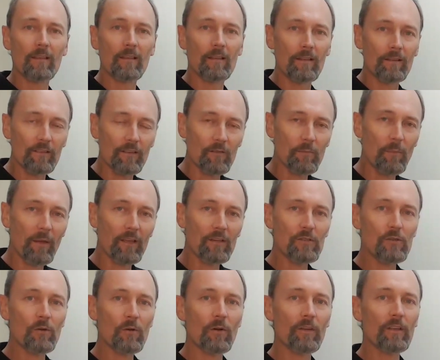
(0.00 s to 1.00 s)
Just make
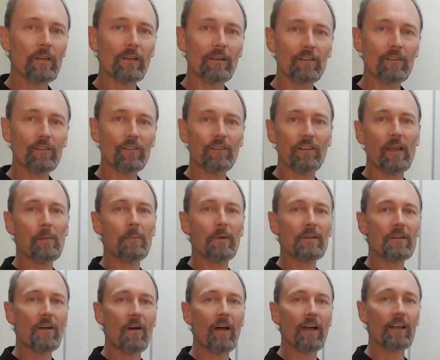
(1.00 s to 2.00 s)
sure you can sleep at
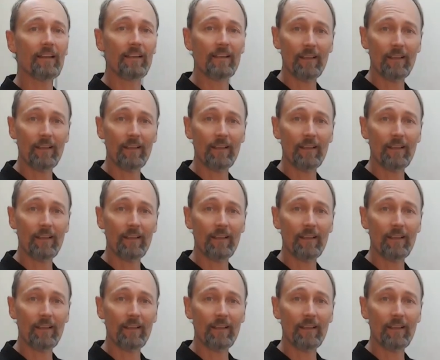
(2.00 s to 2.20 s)
night